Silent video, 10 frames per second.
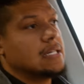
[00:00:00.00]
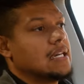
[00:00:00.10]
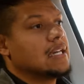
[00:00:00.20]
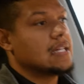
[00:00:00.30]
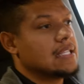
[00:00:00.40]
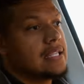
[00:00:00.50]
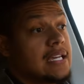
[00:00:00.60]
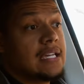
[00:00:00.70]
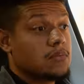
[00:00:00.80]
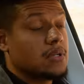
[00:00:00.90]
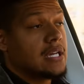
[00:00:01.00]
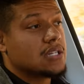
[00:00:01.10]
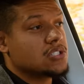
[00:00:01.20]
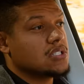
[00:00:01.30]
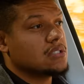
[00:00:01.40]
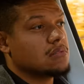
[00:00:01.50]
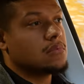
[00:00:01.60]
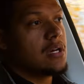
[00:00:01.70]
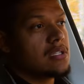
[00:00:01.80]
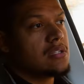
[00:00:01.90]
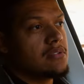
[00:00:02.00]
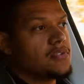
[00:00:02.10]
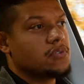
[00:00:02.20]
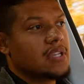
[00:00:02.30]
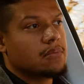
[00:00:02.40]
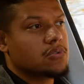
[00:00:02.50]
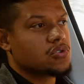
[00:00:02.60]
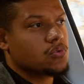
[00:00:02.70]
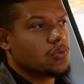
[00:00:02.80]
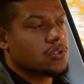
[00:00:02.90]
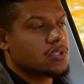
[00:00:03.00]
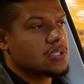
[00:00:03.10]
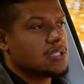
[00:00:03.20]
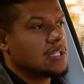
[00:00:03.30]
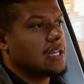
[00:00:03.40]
And then we actually knocked on a few neighbors' doors